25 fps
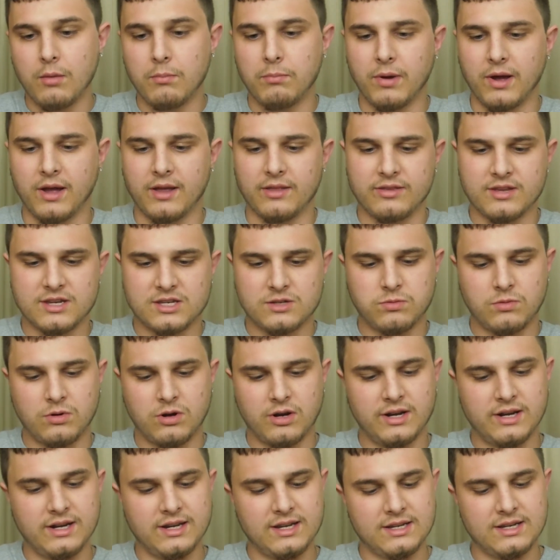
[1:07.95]
But this
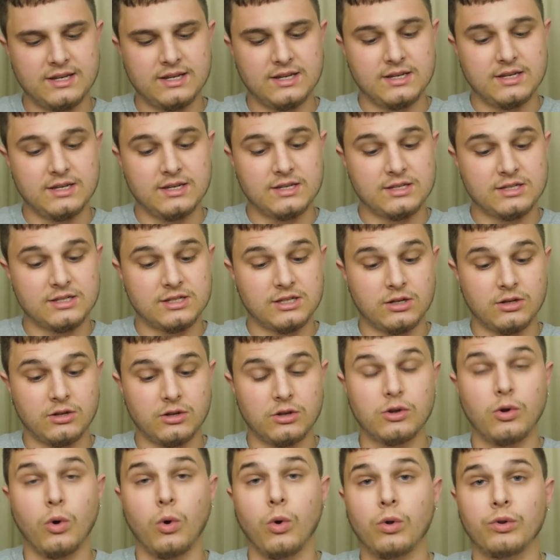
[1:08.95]
one is
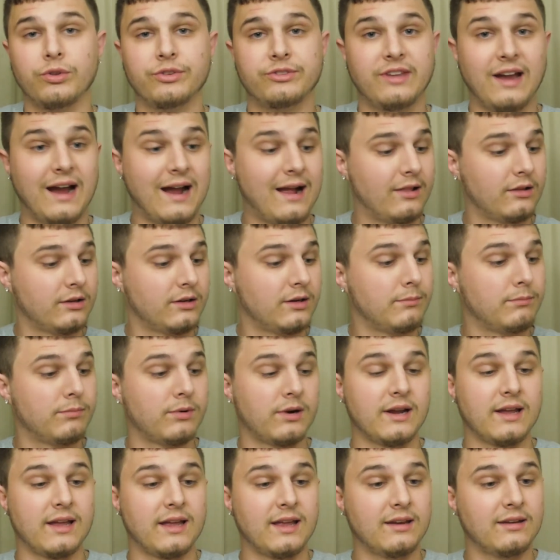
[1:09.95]
Gold Dollar
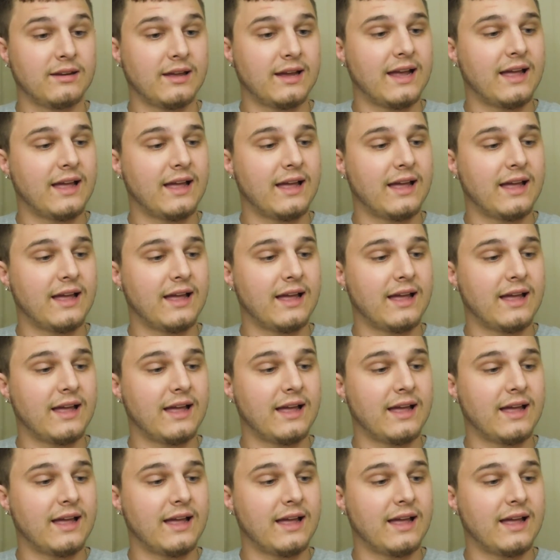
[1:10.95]
brand.